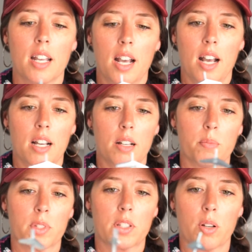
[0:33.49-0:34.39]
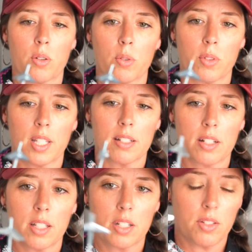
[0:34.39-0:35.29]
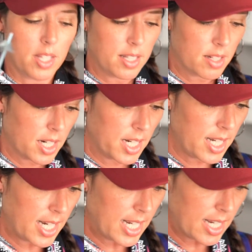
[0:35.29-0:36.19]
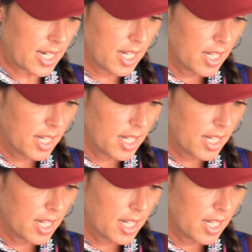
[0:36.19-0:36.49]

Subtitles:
So these are the 2 things you're going to need.